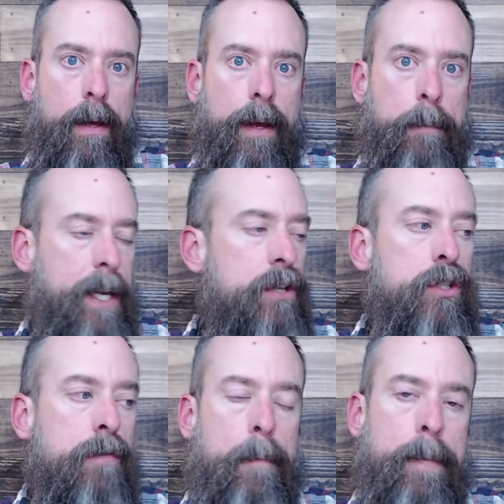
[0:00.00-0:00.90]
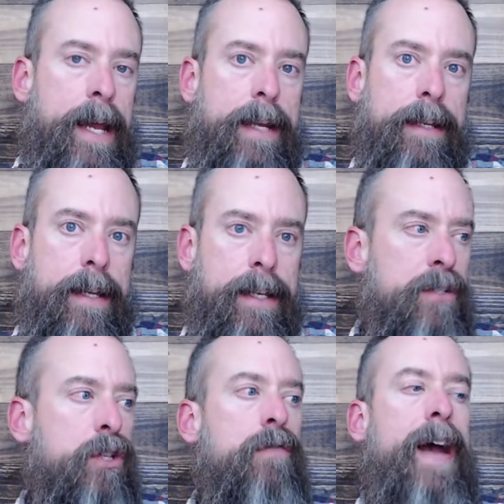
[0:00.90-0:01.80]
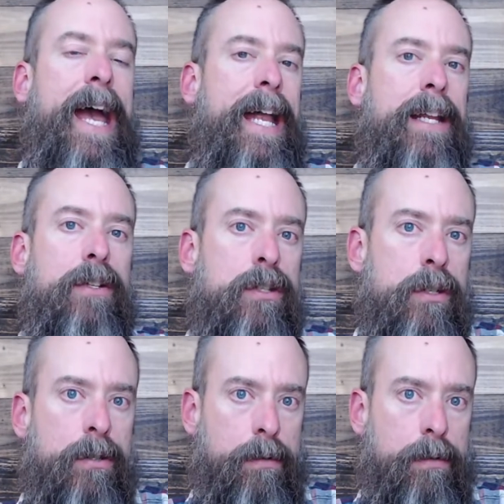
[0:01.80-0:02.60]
because you've abandoned his. You've added to.